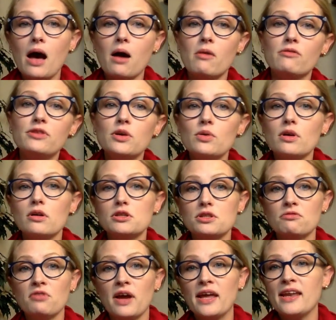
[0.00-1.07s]
view or
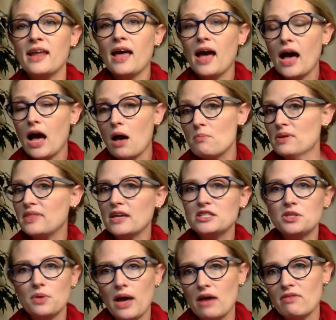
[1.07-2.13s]
oceanfront, but they do
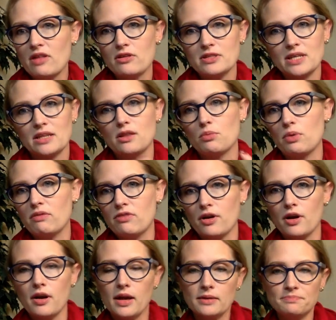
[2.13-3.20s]
have others like the river